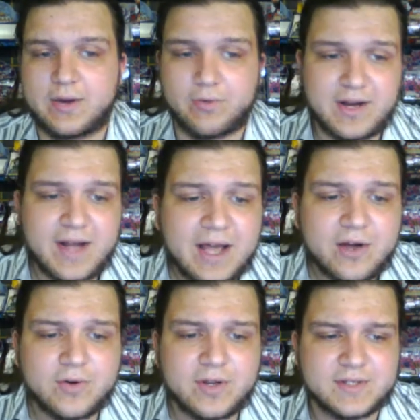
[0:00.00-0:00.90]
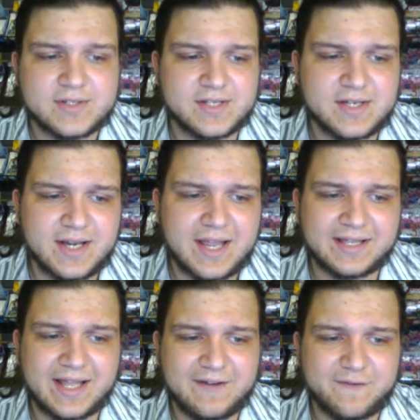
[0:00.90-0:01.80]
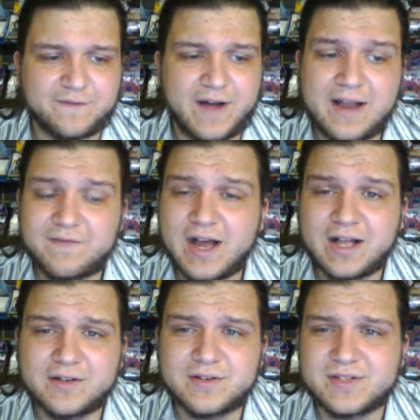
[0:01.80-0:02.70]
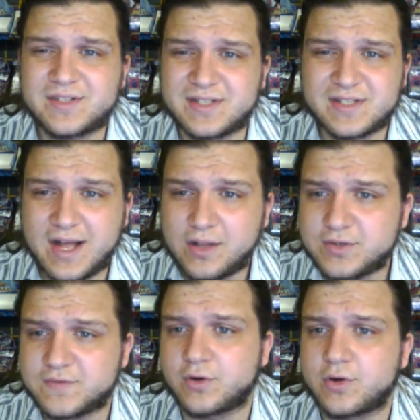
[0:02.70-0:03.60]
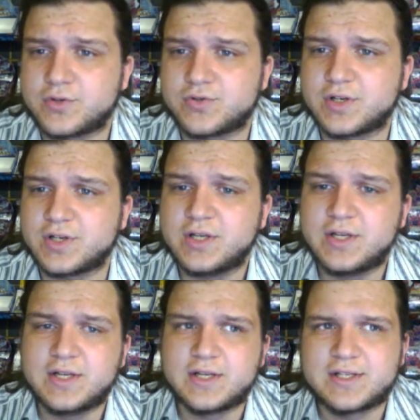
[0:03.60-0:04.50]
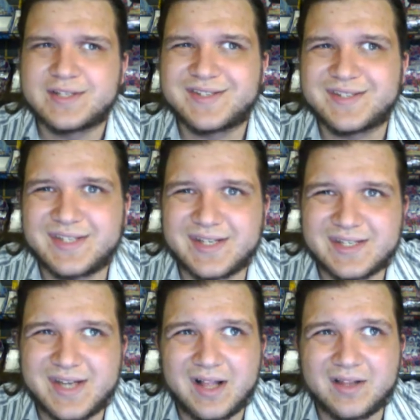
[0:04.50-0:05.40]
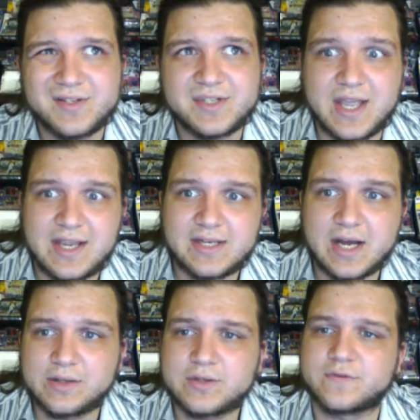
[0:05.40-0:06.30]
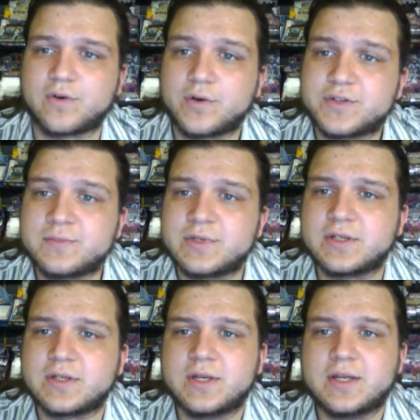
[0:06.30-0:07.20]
Right now, it's sitting at like $5, $6 for Ultra, $6 to $8 for Ultimate,